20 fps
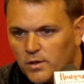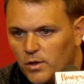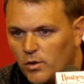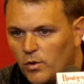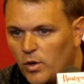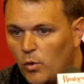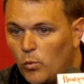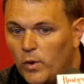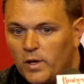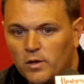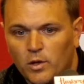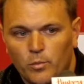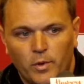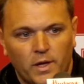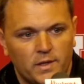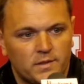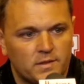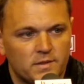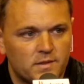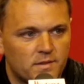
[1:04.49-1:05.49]
you know, on a weekly
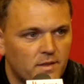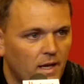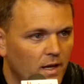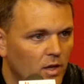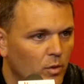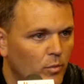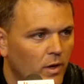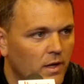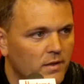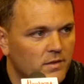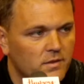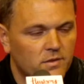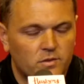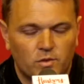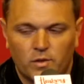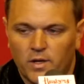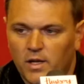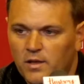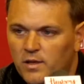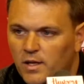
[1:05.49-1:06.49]
basis, daily basis,
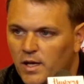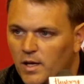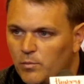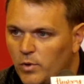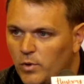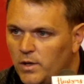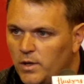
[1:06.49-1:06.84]
or anything.